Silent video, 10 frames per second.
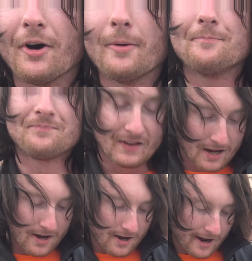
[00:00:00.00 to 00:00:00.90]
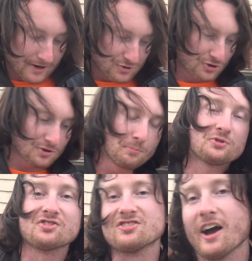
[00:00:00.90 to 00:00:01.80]
up. And just to
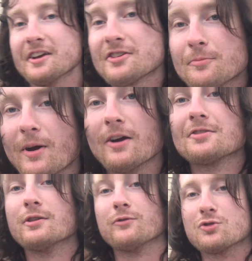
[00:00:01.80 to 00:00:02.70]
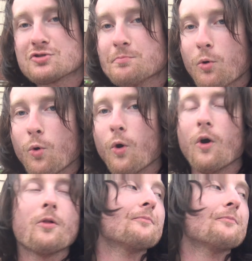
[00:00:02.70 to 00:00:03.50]
put the size comparison of the spool